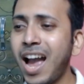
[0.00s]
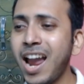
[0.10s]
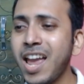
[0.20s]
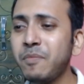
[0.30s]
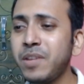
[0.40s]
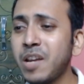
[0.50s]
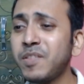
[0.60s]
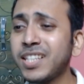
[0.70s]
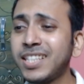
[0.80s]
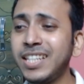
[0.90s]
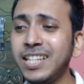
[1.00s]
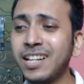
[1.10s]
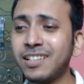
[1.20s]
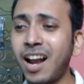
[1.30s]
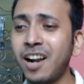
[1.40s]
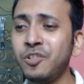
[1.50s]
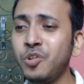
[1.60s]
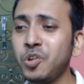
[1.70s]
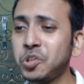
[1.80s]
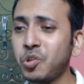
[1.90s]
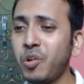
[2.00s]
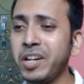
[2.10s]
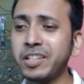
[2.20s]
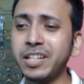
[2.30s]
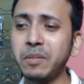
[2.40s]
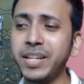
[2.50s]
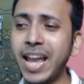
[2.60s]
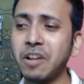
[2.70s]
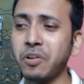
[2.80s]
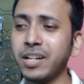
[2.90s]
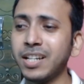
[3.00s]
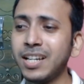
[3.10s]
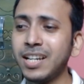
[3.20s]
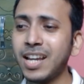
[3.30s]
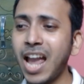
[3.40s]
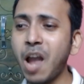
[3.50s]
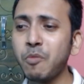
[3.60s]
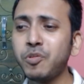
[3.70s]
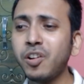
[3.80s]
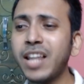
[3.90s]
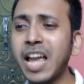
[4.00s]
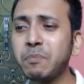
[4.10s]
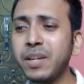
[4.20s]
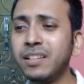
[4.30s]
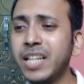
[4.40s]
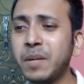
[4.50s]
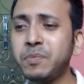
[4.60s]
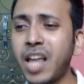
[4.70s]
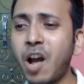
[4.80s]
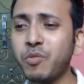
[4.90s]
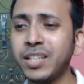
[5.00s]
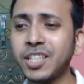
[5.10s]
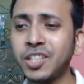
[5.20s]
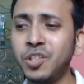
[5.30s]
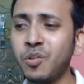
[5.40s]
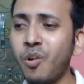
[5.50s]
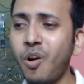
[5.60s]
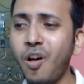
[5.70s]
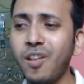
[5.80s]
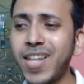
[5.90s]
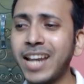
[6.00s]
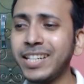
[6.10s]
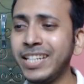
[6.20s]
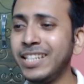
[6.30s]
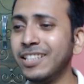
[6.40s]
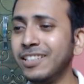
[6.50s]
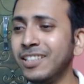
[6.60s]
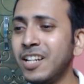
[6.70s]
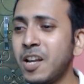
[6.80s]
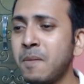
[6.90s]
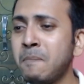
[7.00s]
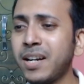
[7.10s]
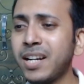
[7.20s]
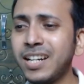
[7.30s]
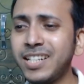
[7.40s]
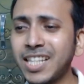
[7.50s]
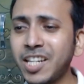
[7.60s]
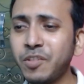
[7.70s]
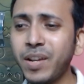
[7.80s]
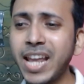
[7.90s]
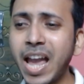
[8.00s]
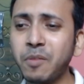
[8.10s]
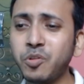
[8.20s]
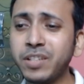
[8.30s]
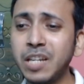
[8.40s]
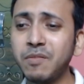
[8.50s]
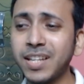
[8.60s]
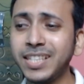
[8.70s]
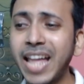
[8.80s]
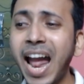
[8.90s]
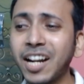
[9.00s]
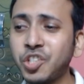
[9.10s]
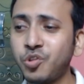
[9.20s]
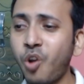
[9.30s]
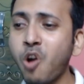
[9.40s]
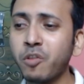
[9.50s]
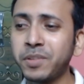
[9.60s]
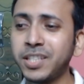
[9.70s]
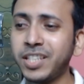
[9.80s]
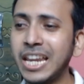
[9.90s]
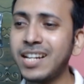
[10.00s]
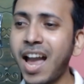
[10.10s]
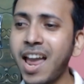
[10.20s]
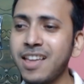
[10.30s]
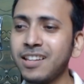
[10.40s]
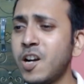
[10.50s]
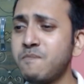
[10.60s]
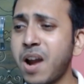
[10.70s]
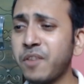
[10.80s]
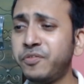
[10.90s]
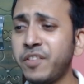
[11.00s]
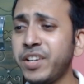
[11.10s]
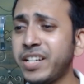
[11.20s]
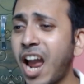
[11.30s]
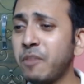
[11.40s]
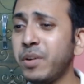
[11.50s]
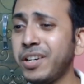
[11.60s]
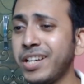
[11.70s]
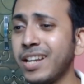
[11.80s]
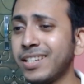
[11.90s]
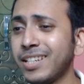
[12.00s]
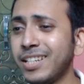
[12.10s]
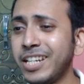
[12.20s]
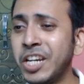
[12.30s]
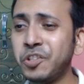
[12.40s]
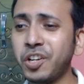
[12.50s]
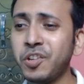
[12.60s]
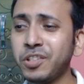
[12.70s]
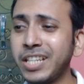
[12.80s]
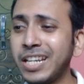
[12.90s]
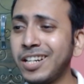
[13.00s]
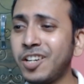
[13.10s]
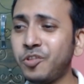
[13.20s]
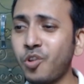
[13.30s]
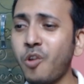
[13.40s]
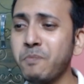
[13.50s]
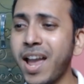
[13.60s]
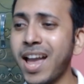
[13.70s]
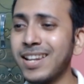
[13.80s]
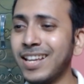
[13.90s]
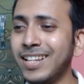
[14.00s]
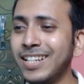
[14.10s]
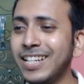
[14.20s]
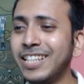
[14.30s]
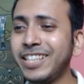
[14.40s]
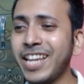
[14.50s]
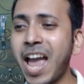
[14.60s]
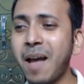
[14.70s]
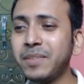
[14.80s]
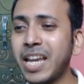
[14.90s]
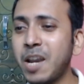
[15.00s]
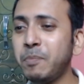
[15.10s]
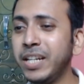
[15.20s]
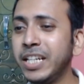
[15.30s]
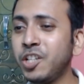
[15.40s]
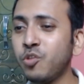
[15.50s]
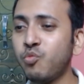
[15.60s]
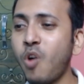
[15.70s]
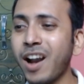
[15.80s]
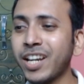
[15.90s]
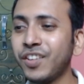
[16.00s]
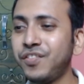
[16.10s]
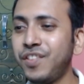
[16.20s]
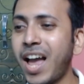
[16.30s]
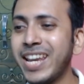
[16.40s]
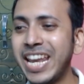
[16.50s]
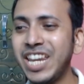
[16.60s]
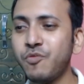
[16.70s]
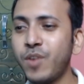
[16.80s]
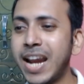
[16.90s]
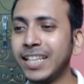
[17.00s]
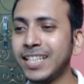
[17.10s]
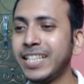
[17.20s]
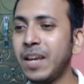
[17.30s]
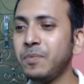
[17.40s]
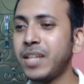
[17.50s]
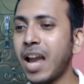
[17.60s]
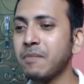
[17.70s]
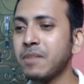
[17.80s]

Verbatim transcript: I have never seen a car look so incredibly annoyed. I wouldn't like being left out in the snow all night either. But does it really have to give us that strong of a sting guy? My favorite hybrid yet. Introducing Crowman. They have the ability to walk and fly anywhere at the same time.